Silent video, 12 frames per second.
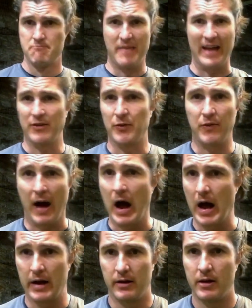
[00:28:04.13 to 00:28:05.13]
That's
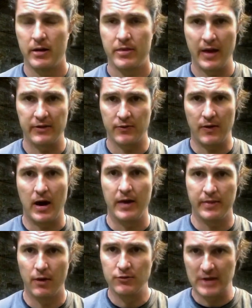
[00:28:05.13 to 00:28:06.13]
fine. That's
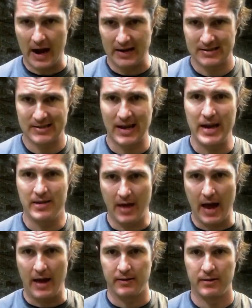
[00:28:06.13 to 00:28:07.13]
fine. Those guys say
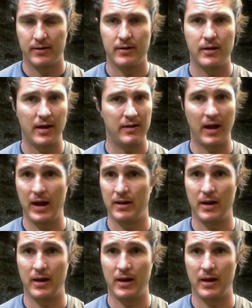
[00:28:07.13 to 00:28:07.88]
that, and